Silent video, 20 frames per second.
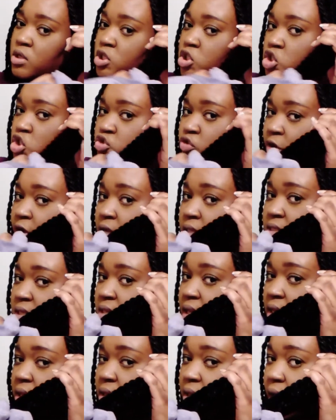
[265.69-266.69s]
straight
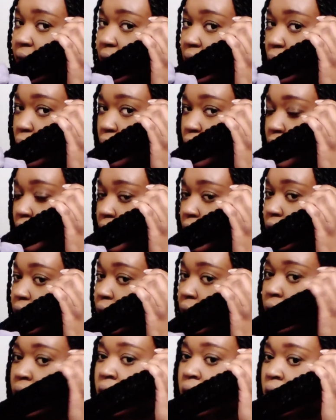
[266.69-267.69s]
in a
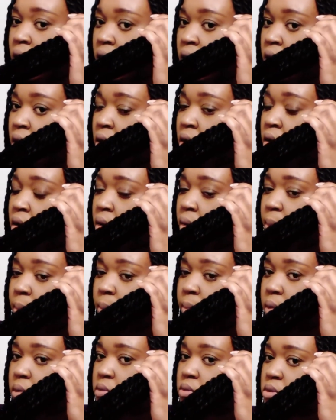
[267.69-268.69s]
downward
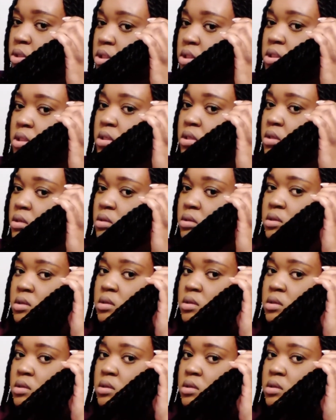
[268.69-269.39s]
motion.